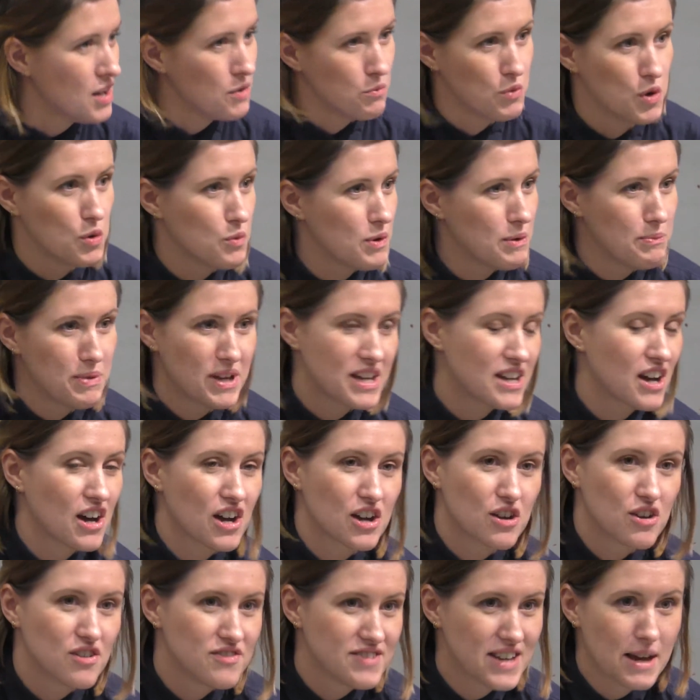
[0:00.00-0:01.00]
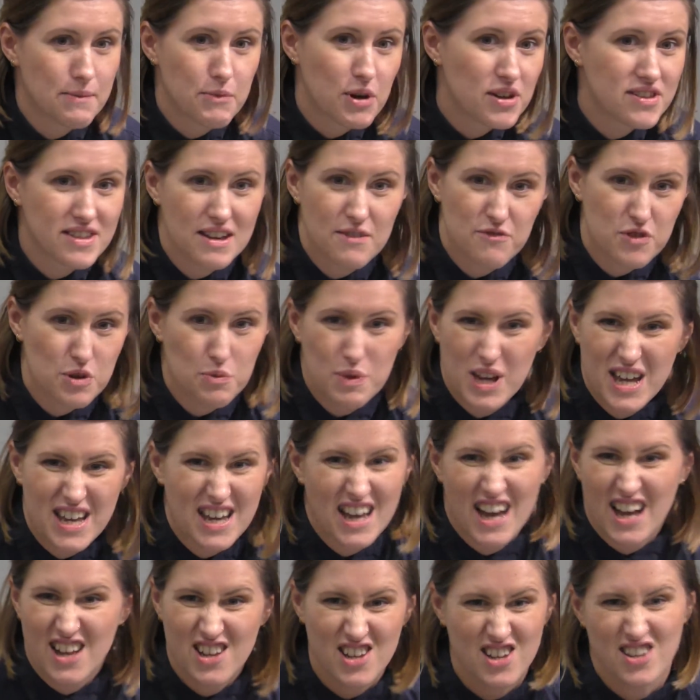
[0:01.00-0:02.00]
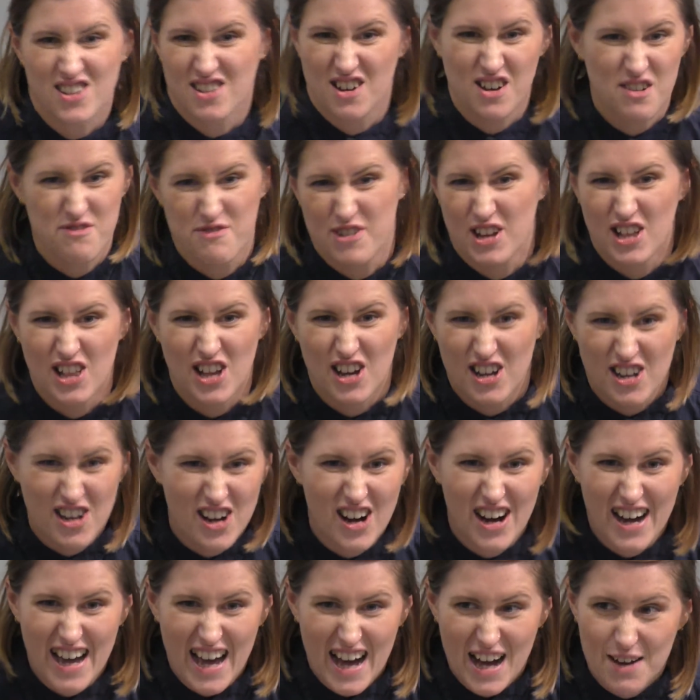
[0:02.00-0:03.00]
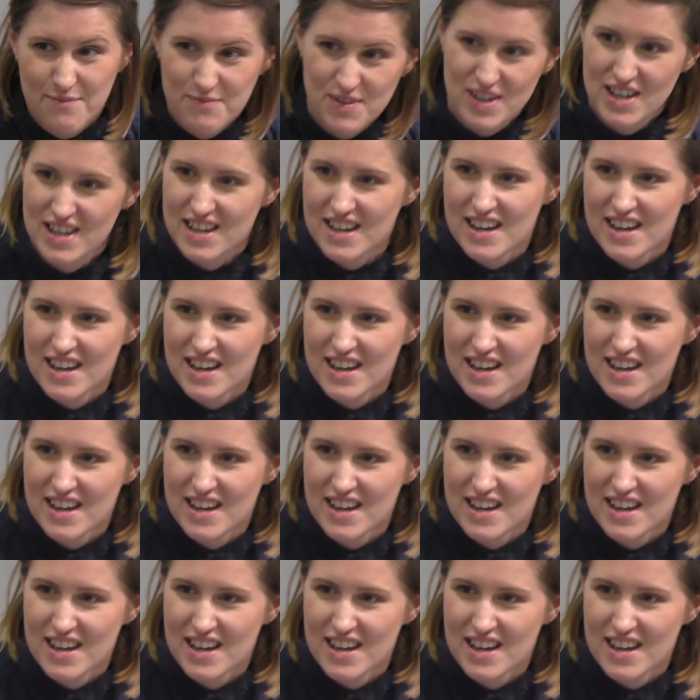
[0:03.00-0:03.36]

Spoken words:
Will we be going on demos every weekend? Because I feel like I am.